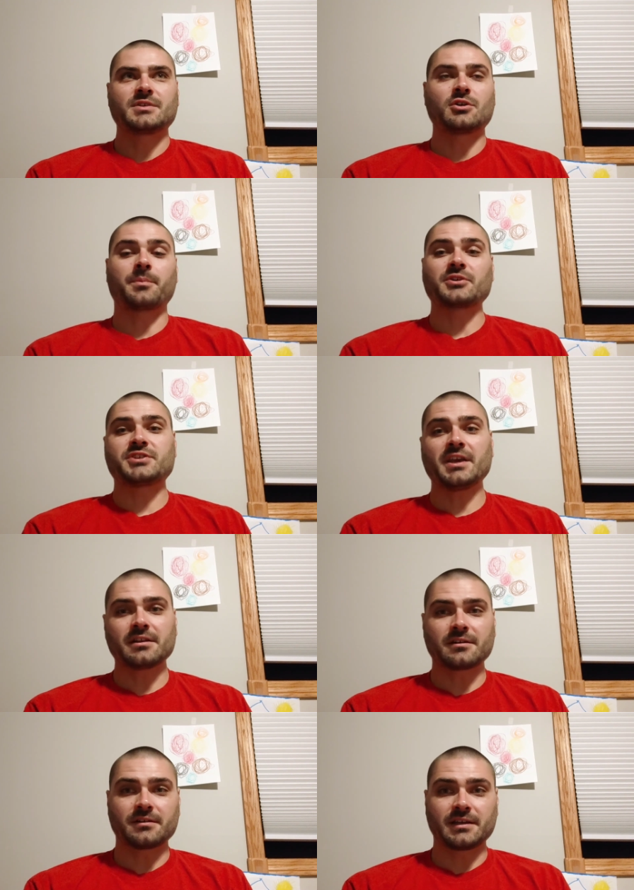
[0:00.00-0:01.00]
You know,
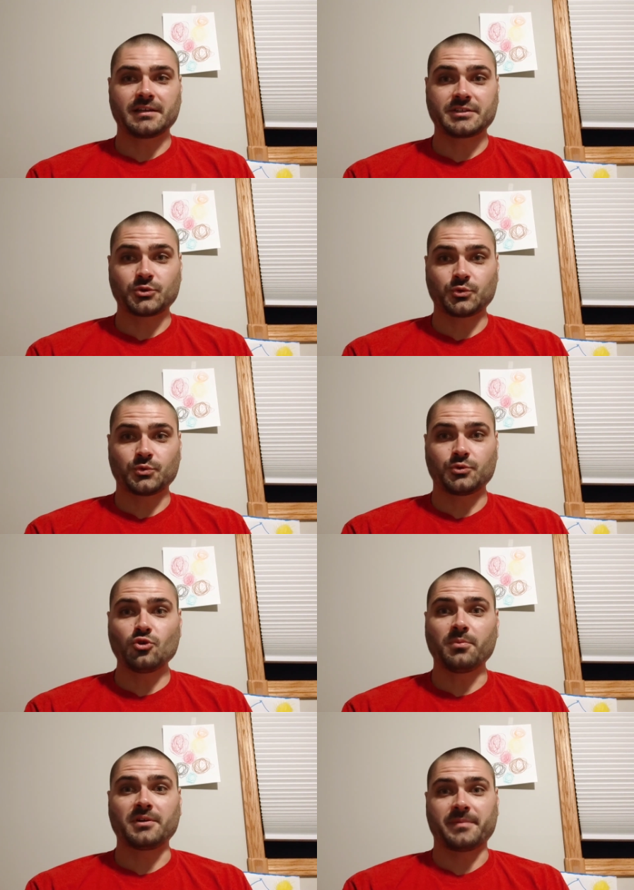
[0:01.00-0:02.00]
particularly to
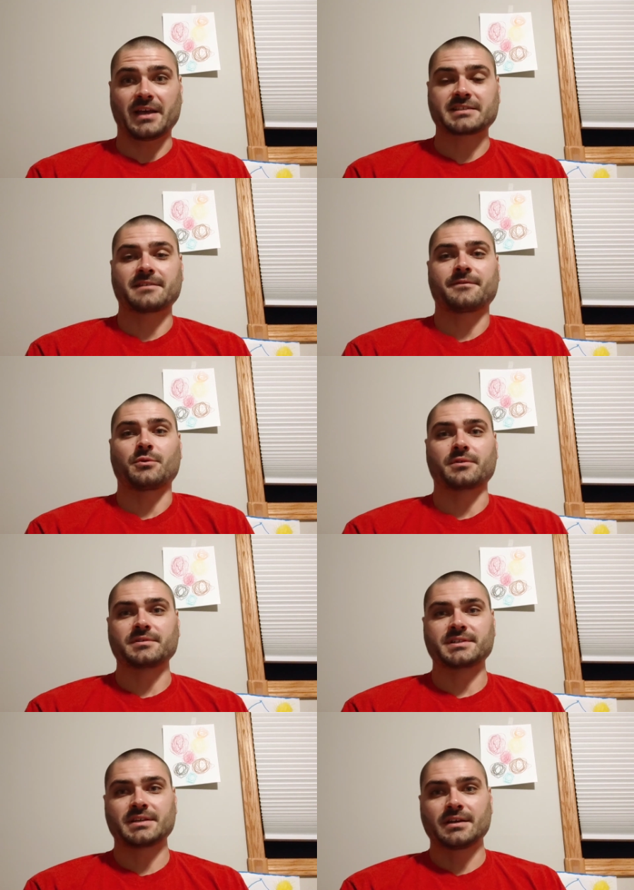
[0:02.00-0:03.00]
new Bullmastiff
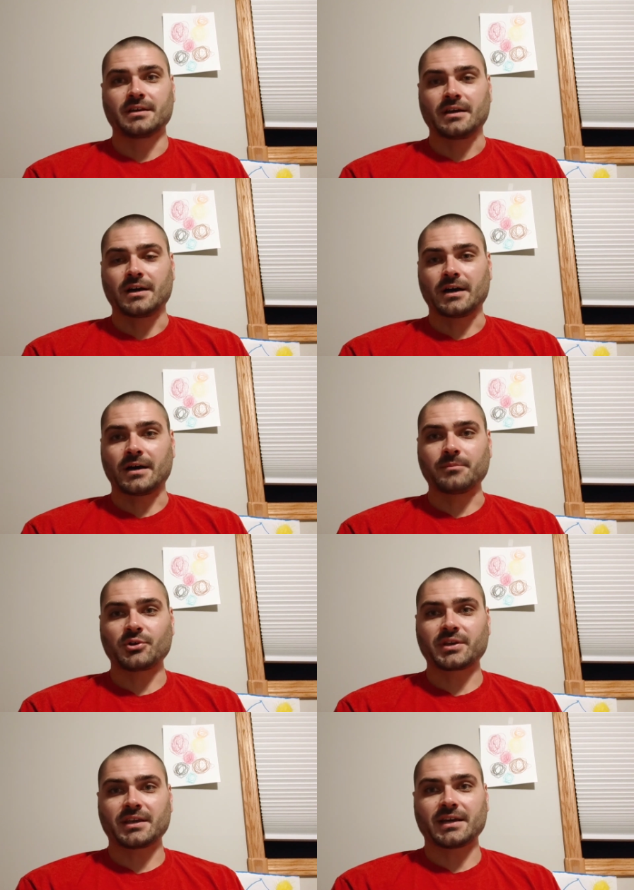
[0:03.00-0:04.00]
owners,
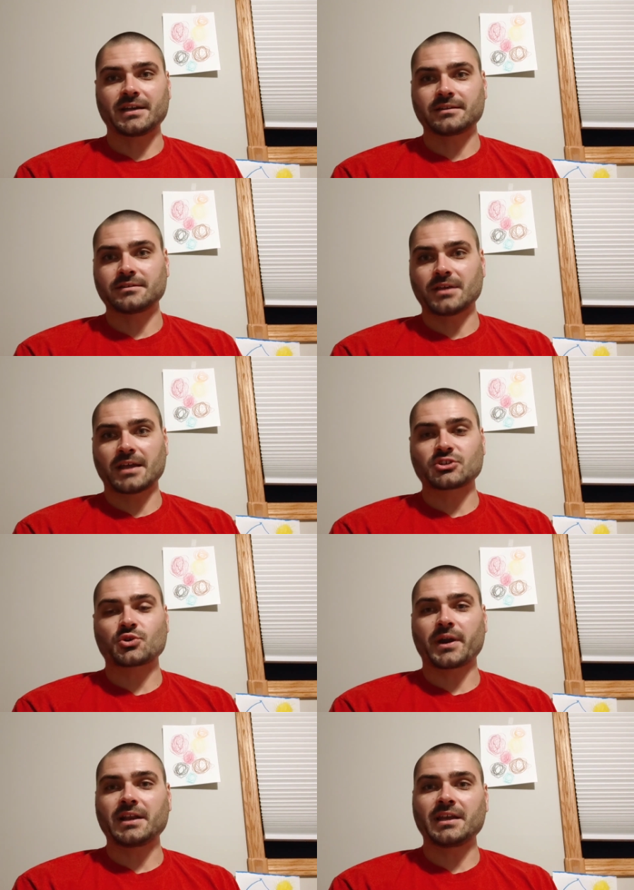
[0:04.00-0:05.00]
looking at
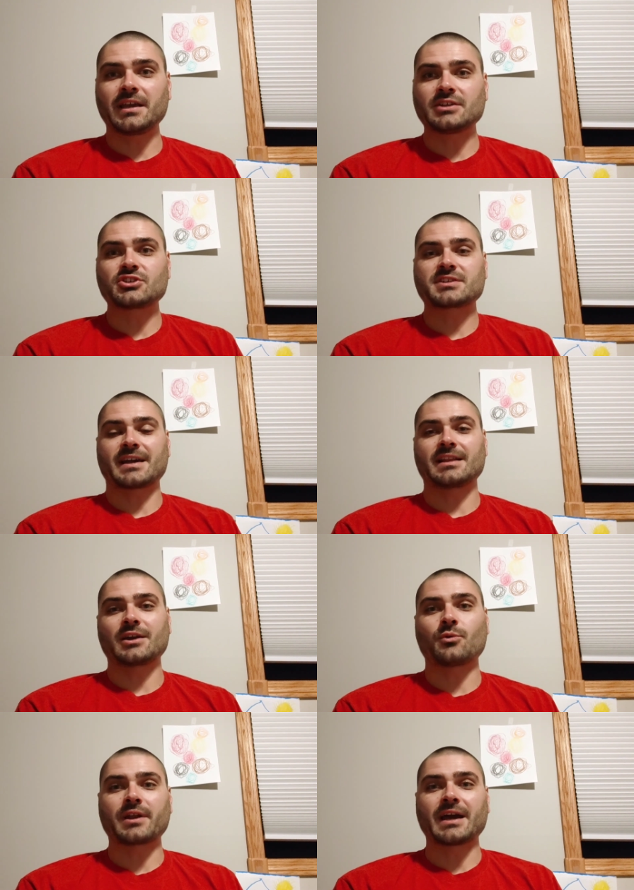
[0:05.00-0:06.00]
training and just kind of
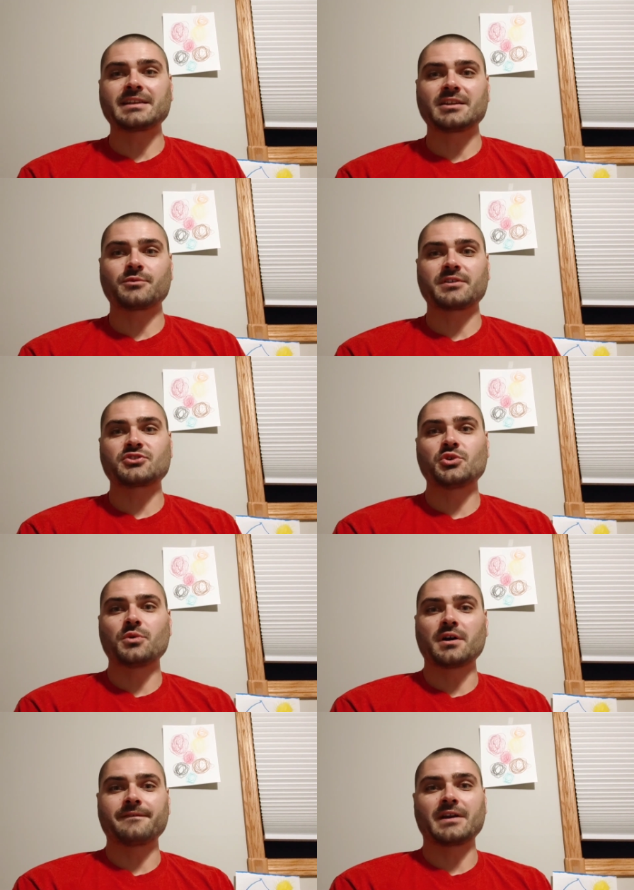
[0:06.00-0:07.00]
like what I did with
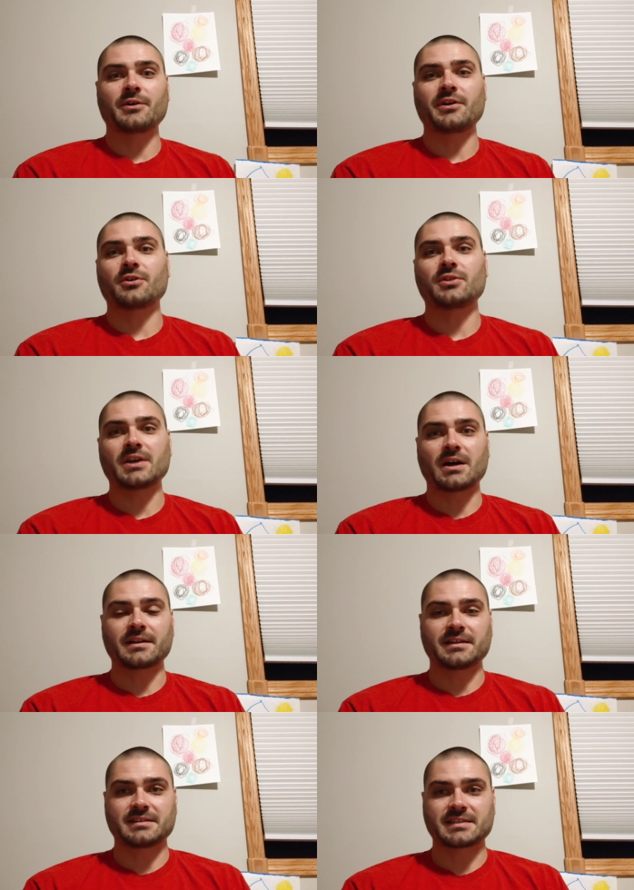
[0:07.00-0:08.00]
Tua very early
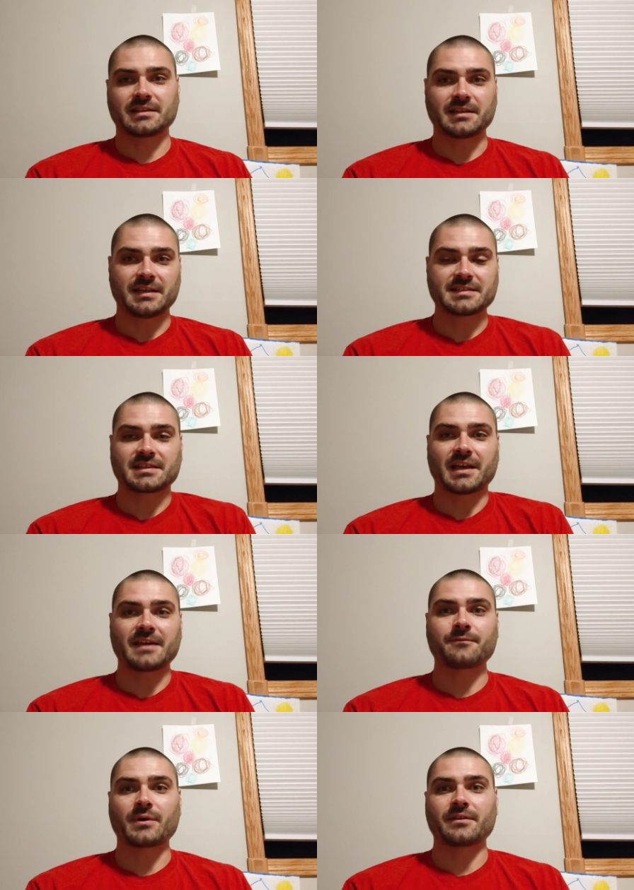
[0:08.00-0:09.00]
on in his
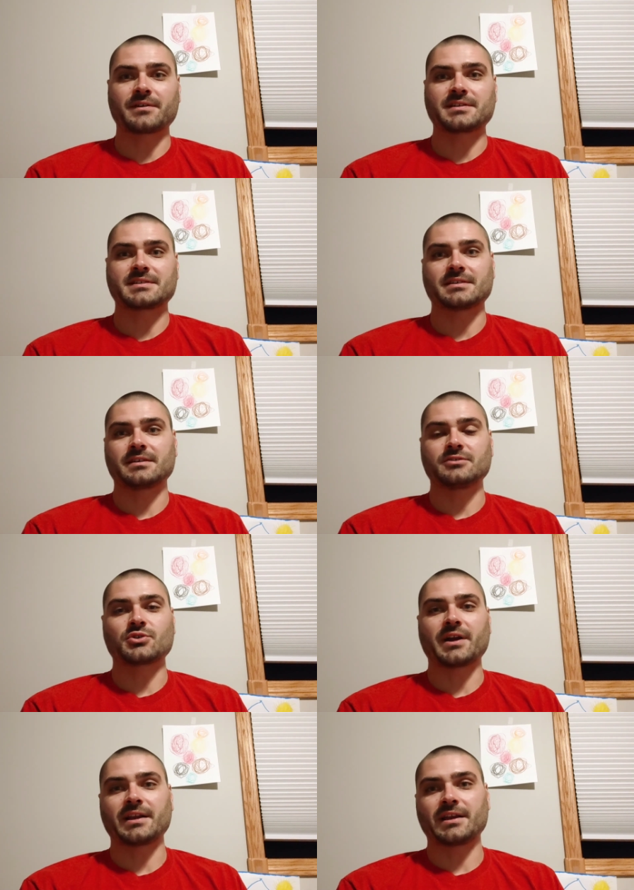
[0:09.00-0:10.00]
life, whether it's
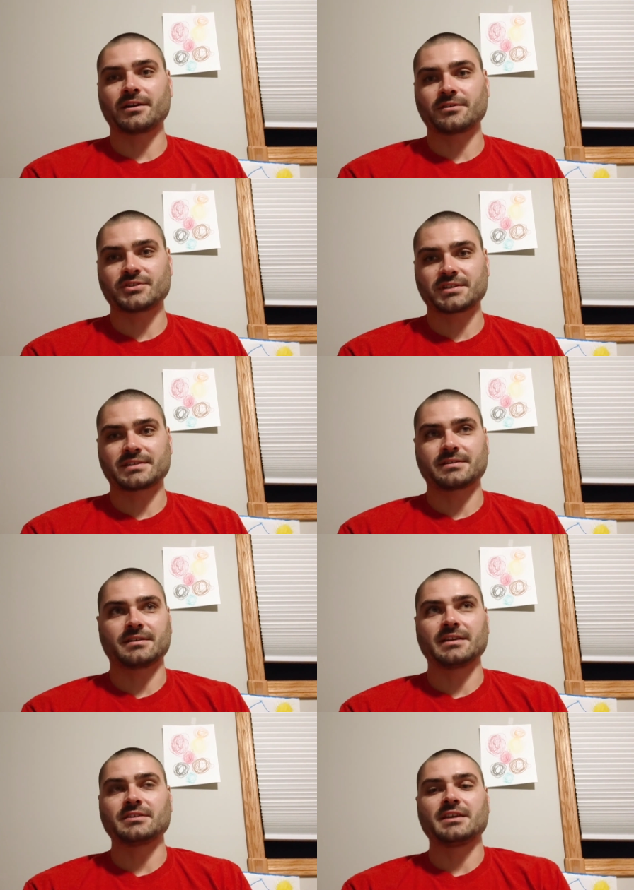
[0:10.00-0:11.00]
training or just
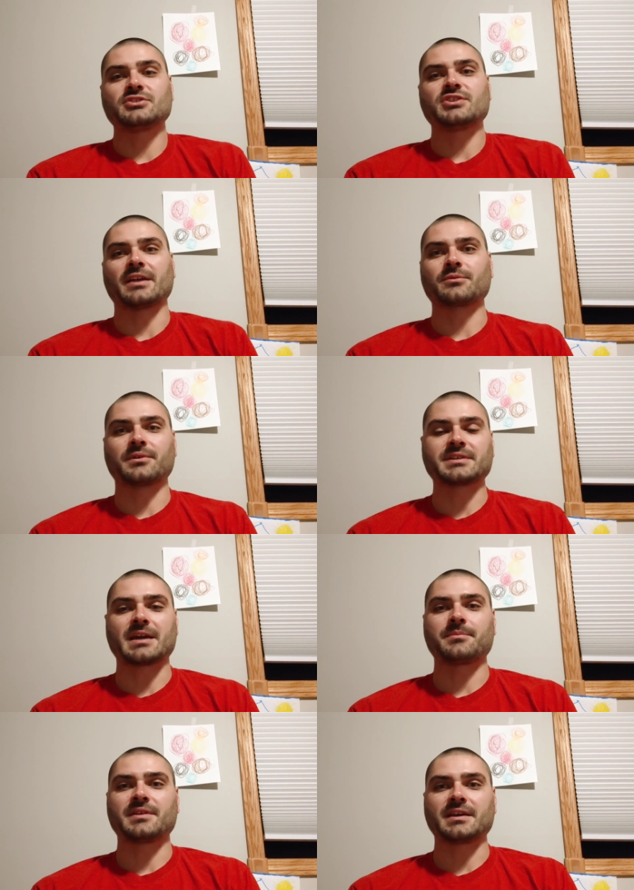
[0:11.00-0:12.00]
in general
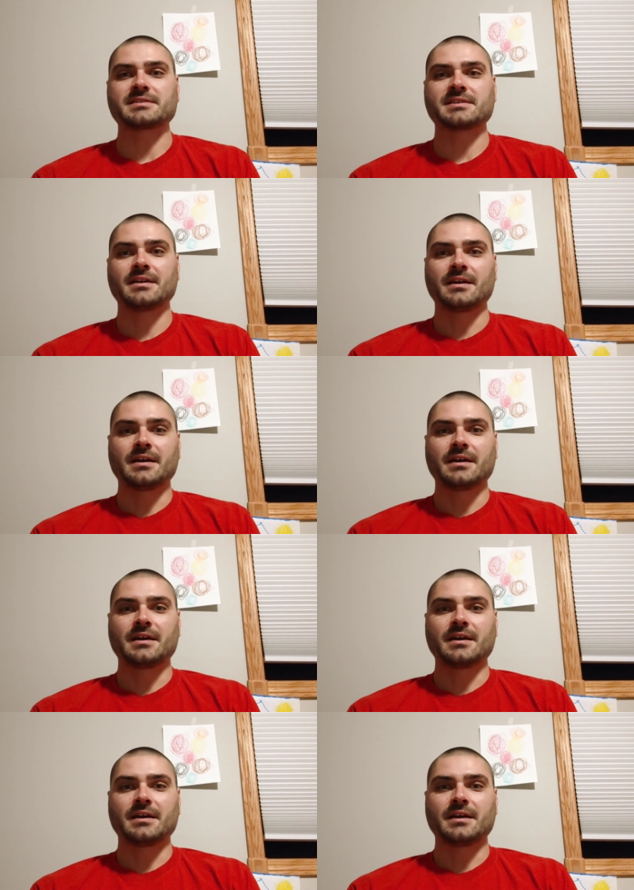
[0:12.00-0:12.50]
type things.